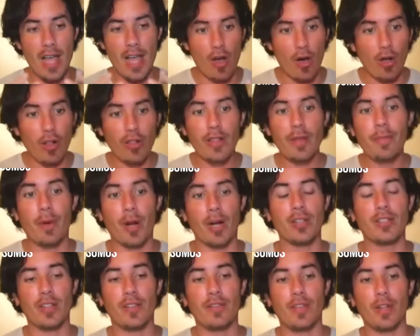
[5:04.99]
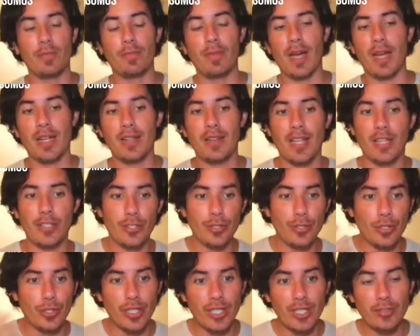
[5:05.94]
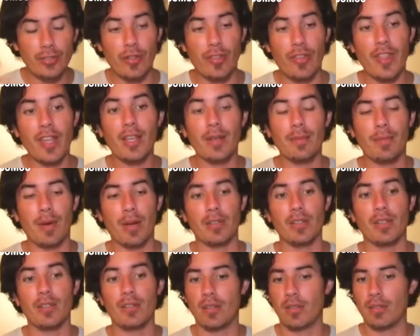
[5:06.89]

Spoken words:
all the parts of your body that you don't need to think about.